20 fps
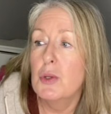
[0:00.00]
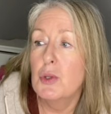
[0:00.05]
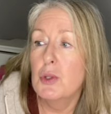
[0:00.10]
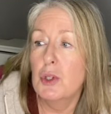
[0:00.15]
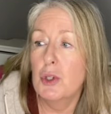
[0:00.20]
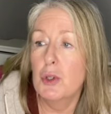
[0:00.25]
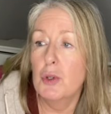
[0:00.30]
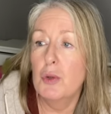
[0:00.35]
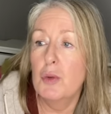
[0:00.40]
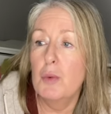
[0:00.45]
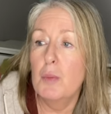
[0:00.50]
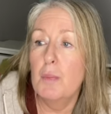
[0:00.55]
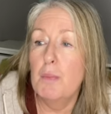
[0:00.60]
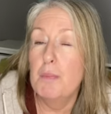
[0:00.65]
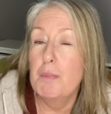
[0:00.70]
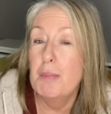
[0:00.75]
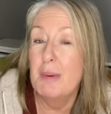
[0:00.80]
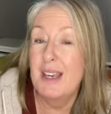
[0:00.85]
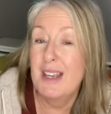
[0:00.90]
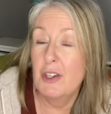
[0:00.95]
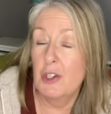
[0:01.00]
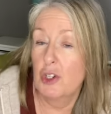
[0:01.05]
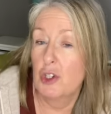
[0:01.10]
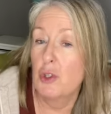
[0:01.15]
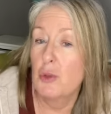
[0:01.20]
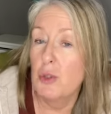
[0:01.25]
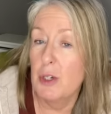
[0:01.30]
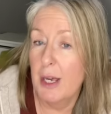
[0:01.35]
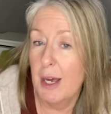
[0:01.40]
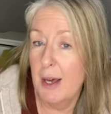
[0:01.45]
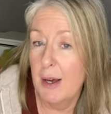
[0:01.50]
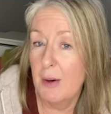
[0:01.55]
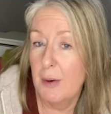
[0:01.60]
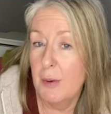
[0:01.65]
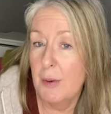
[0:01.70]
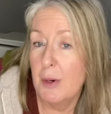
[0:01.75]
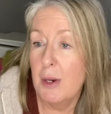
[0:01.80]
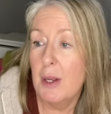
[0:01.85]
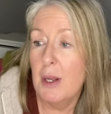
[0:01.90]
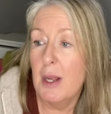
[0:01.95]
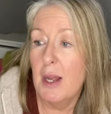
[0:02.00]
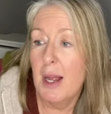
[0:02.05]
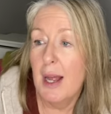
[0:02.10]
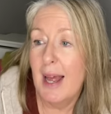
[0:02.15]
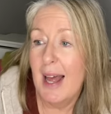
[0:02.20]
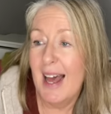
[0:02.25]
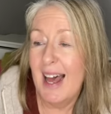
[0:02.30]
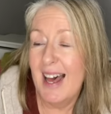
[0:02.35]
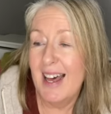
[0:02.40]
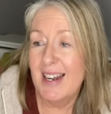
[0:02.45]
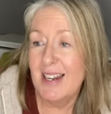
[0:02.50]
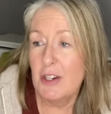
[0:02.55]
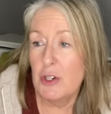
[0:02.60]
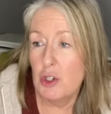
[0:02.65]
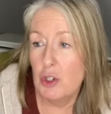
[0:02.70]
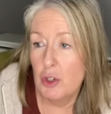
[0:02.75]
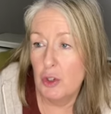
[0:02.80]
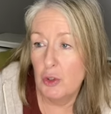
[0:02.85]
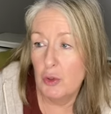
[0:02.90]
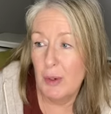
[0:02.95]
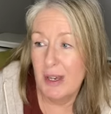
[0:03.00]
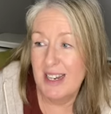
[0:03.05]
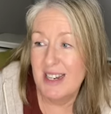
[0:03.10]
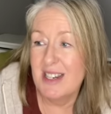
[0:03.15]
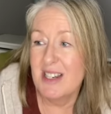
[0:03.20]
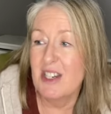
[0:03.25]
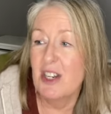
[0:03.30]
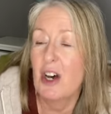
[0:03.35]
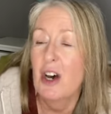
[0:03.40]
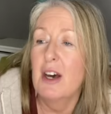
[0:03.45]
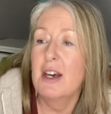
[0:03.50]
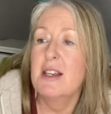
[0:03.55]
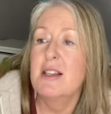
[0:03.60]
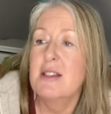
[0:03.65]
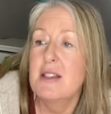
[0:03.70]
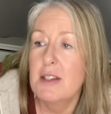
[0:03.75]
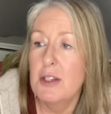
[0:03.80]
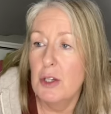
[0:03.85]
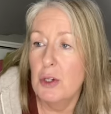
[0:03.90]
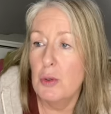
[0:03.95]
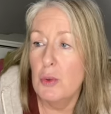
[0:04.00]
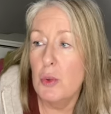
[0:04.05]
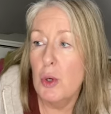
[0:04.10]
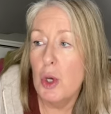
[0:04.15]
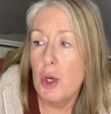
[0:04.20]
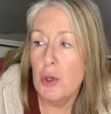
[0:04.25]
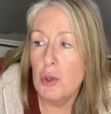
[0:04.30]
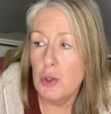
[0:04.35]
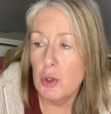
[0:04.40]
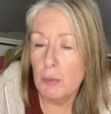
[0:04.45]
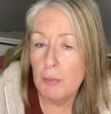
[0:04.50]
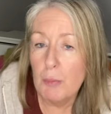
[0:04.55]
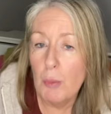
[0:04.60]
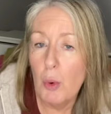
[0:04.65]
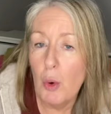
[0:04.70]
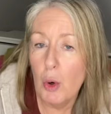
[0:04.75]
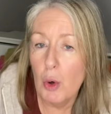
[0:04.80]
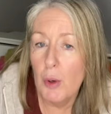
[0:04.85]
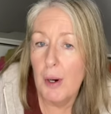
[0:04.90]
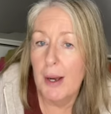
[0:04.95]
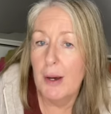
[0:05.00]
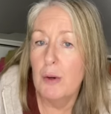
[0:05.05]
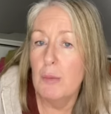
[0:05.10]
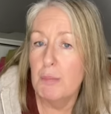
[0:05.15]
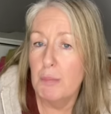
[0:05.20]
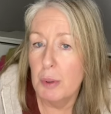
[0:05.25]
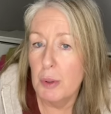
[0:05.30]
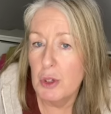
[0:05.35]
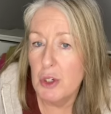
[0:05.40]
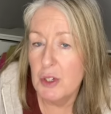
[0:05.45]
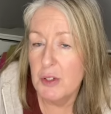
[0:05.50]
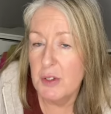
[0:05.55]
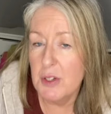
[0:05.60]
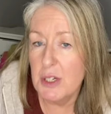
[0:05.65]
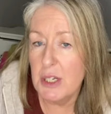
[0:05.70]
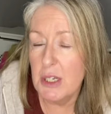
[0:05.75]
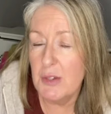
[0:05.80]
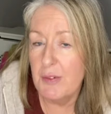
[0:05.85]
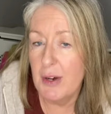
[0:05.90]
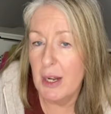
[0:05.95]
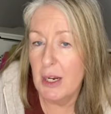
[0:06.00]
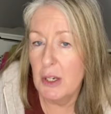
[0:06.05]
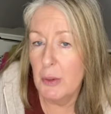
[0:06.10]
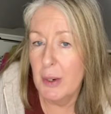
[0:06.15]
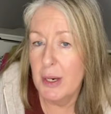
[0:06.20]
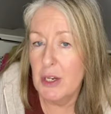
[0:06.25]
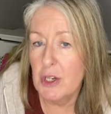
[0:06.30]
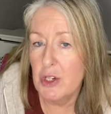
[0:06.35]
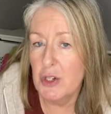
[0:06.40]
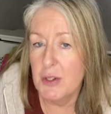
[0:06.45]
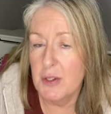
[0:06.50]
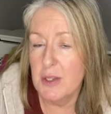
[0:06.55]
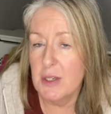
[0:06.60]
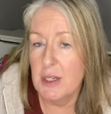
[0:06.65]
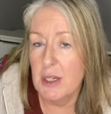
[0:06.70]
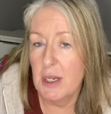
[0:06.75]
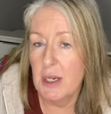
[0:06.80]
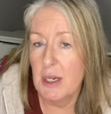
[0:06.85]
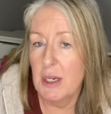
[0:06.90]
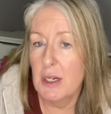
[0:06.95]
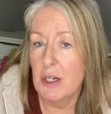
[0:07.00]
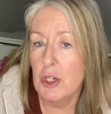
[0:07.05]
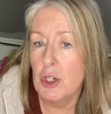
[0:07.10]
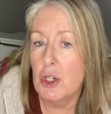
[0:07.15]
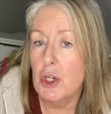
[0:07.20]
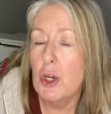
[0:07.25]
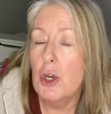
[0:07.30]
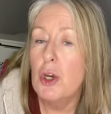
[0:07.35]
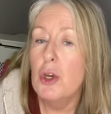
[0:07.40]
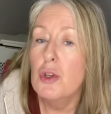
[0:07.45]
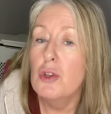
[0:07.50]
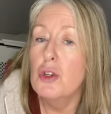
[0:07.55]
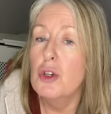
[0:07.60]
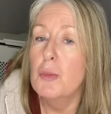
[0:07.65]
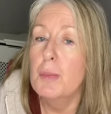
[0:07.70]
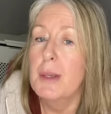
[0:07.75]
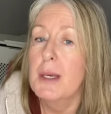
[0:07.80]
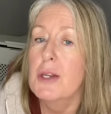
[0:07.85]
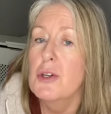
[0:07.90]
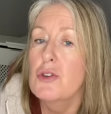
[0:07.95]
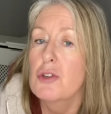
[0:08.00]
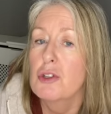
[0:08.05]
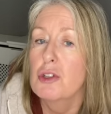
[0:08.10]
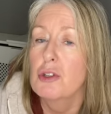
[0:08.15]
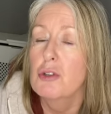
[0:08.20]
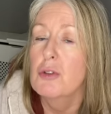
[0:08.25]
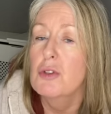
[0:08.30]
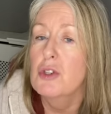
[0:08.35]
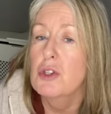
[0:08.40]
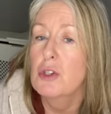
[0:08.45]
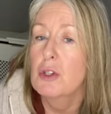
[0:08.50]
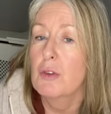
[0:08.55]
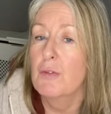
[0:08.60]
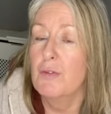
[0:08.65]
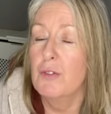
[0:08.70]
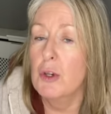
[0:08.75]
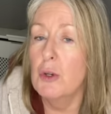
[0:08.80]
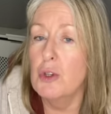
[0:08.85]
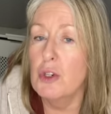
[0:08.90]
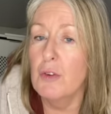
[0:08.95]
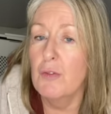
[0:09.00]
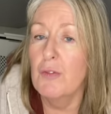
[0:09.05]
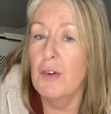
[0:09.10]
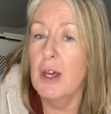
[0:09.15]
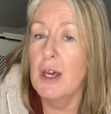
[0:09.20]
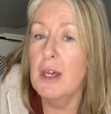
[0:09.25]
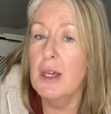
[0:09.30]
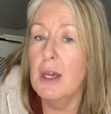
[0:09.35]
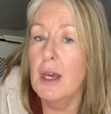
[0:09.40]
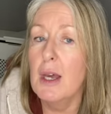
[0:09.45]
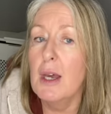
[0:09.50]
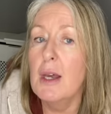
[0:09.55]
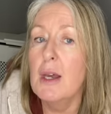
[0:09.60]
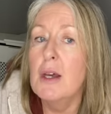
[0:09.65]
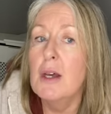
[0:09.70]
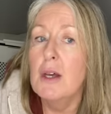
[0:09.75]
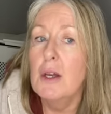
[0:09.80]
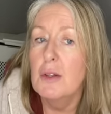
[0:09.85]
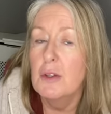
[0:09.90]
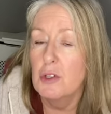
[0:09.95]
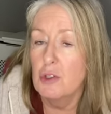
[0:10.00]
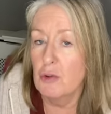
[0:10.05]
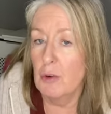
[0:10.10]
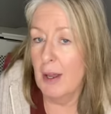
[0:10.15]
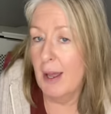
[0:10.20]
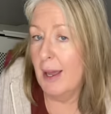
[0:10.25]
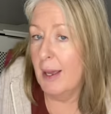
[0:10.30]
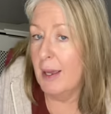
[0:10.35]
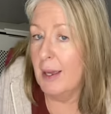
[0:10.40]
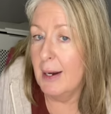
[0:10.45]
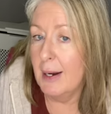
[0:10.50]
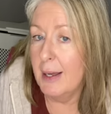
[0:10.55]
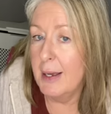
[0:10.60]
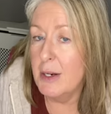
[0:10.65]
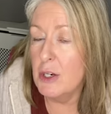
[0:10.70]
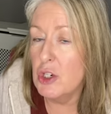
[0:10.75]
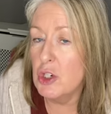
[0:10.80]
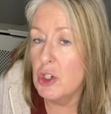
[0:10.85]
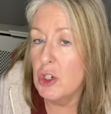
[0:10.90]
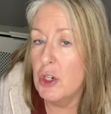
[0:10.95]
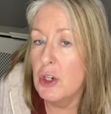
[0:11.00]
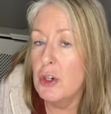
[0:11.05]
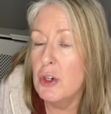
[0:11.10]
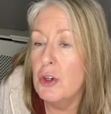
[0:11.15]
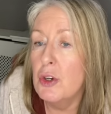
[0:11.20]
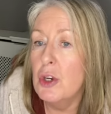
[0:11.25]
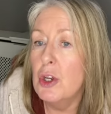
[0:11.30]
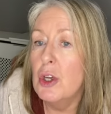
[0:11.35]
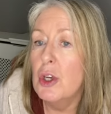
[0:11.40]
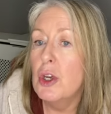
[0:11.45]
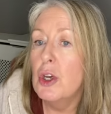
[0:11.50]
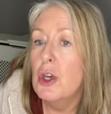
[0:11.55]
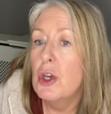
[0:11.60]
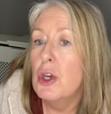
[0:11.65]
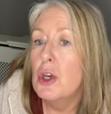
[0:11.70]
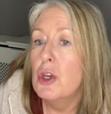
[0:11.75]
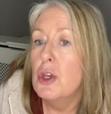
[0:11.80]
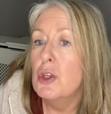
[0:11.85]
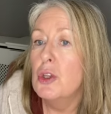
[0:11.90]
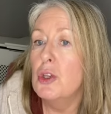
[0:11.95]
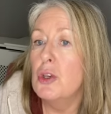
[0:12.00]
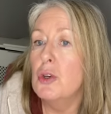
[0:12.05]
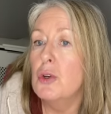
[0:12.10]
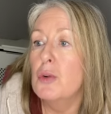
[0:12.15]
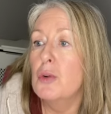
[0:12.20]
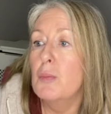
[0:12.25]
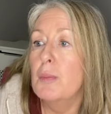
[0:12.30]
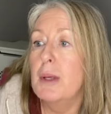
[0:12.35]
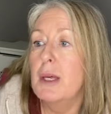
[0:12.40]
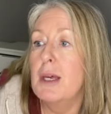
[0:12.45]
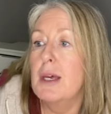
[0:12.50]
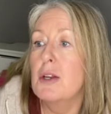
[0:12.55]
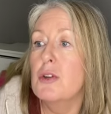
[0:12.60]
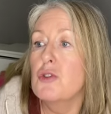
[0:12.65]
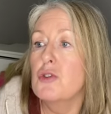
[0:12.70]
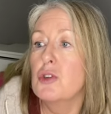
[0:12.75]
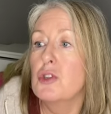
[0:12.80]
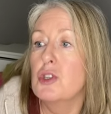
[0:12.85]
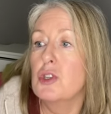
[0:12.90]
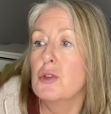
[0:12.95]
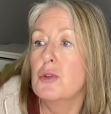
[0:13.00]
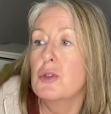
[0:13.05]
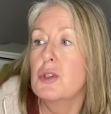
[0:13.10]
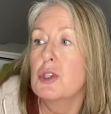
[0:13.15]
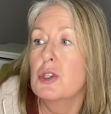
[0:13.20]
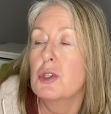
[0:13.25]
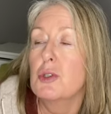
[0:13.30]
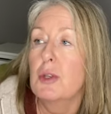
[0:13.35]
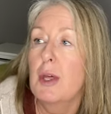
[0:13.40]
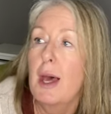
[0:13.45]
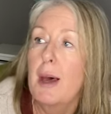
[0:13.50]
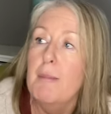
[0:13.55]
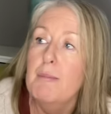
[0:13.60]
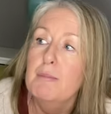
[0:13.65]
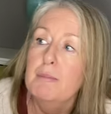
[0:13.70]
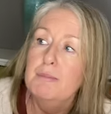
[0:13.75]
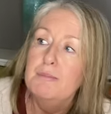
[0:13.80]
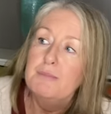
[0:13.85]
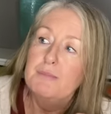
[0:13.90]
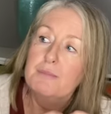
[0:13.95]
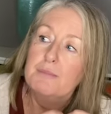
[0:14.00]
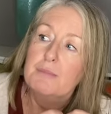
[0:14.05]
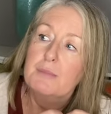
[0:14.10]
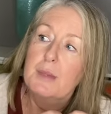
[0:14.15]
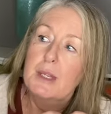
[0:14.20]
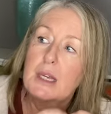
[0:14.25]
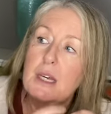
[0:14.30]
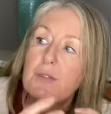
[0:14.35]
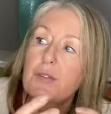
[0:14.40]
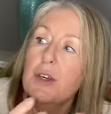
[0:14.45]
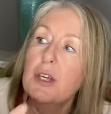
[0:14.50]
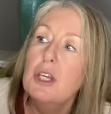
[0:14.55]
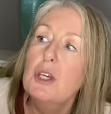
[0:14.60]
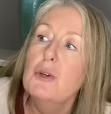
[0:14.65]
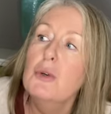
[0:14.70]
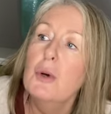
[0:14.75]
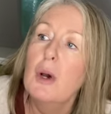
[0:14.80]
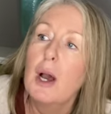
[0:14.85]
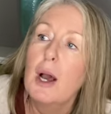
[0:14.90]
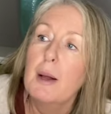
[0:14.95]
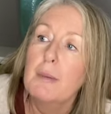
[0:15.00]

to beat you down, and to entice you to more output in the devaluation stage. You'll be introduced to the future faking, the triangulation, you will be introduced to them giving you